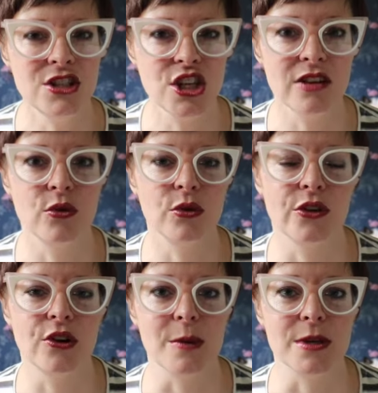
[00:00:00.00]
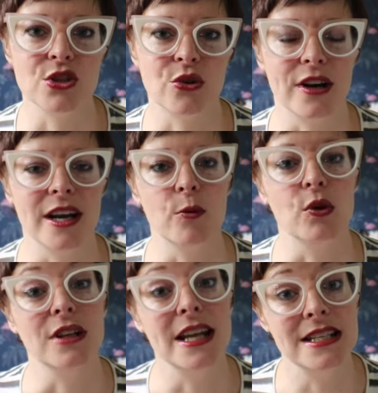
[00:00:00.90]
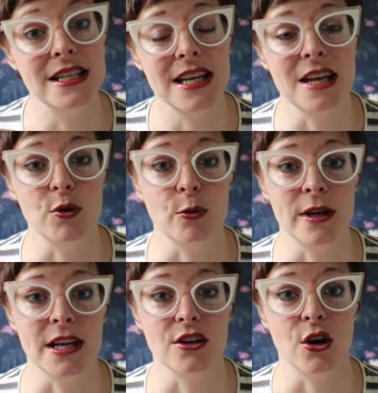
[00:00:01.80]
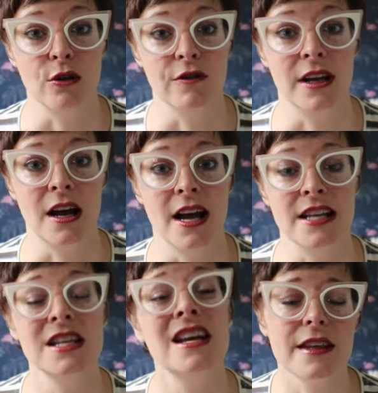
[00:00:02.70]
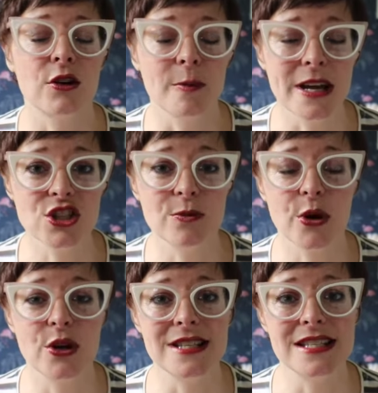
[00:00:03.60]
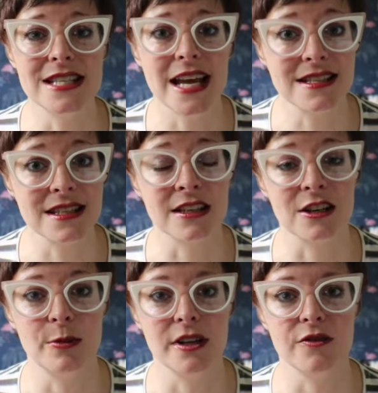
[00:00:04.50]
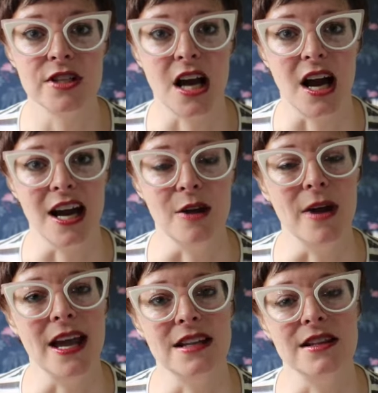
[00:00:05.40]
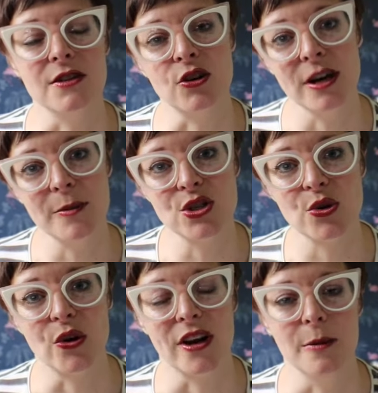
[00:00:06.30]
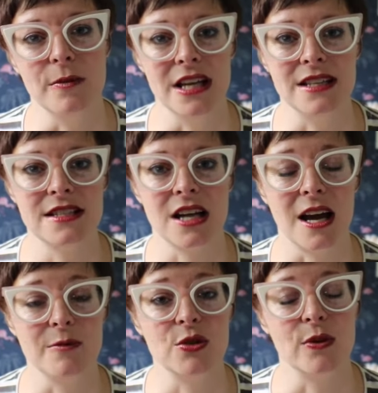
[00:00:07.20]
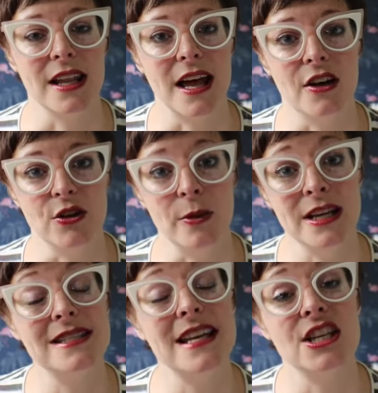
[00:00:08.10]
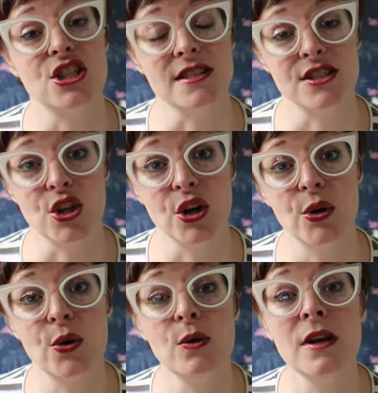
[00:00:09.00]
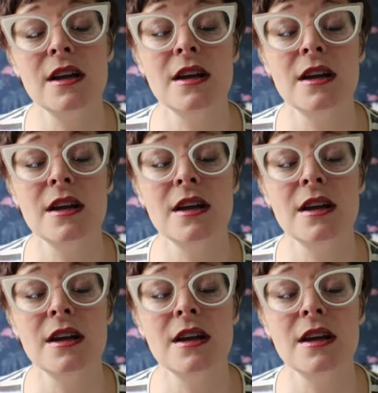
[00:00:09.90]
general, the crematorium will need to keep your pet overnight. The cremation process takes a little bit of time, and the crematorium needs time to allow your pet's ashes to cool,